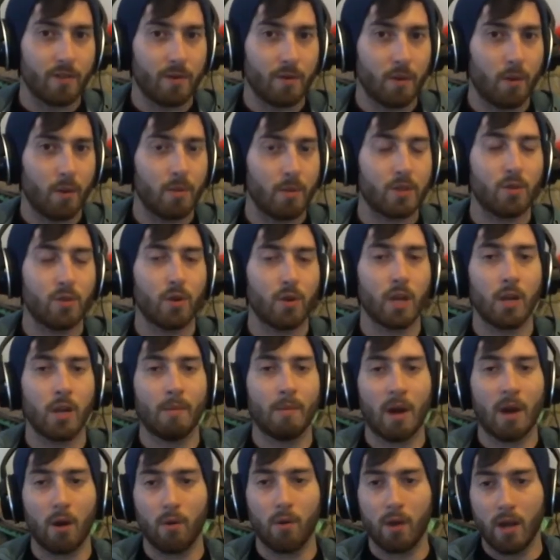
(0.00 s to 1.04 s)
When I'll be talking
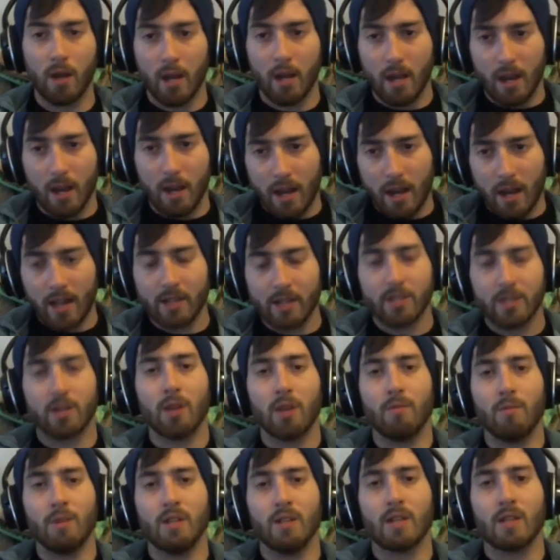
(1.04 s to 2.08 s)
about
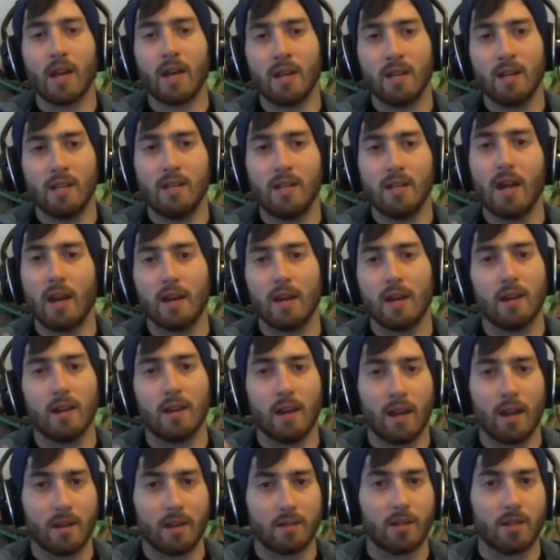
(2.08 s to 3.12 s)
excitement and yay,
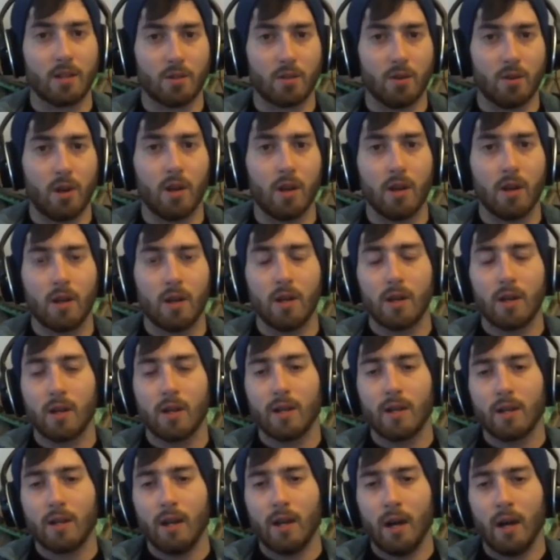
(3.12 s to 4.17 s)
et cetera.
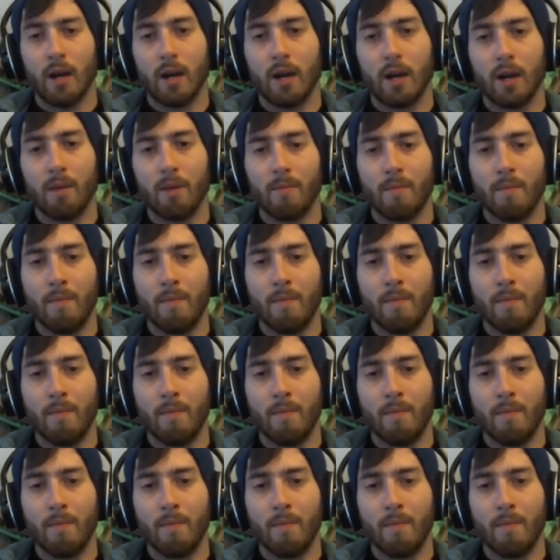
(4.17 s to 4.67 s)
Um,